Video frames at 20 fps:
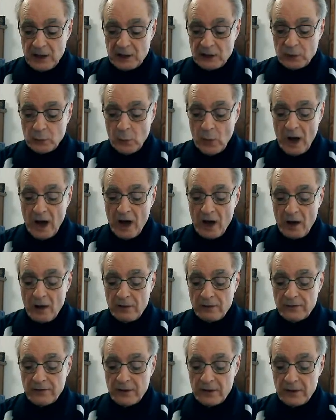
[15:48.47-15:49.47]

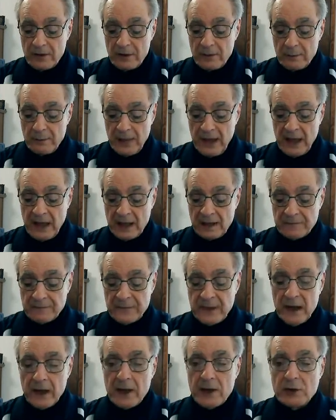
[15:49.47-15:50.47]
12 men,
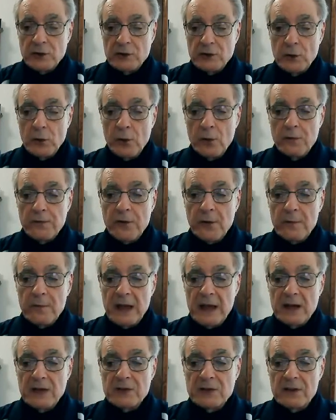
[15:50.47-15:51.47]
2 from
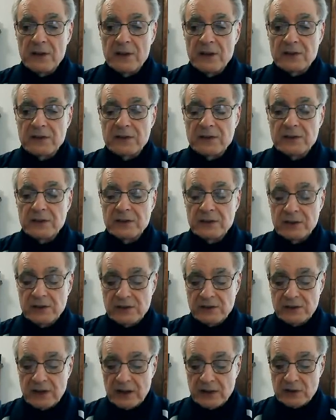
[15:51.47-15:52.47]
each of the
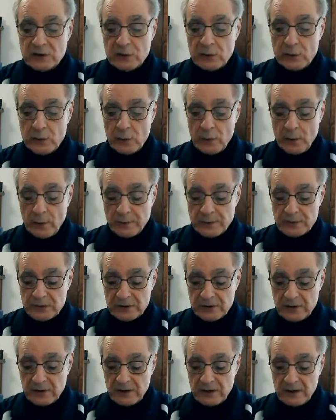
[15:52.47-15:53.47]
6
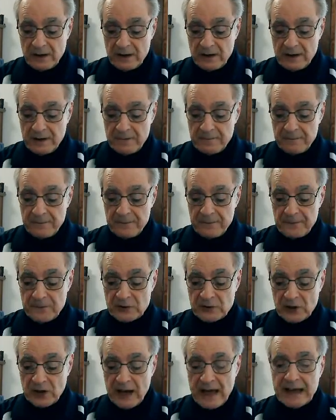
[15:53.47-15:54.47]
groups,
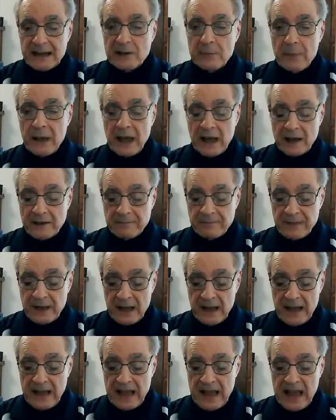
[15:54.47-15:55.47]
select men,
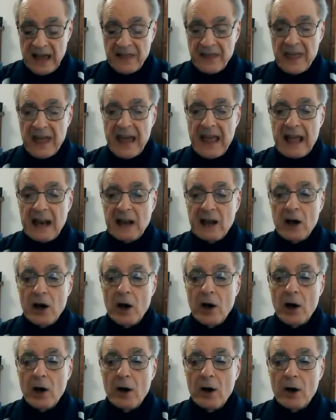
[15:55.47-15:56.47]
and they,
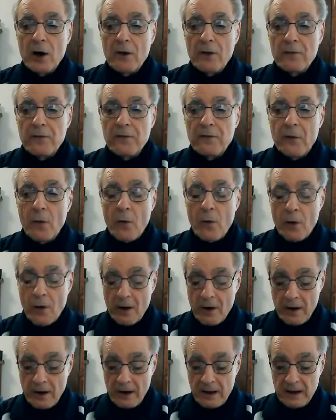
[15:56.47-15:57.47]

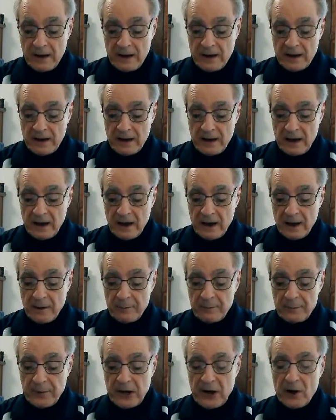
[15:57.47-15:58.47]
for a
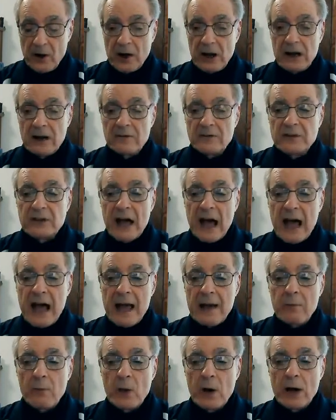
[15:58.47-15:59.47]
period of
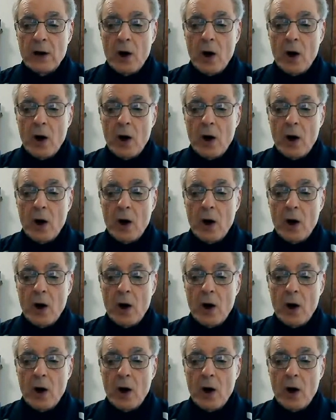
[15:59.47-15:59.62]
time, went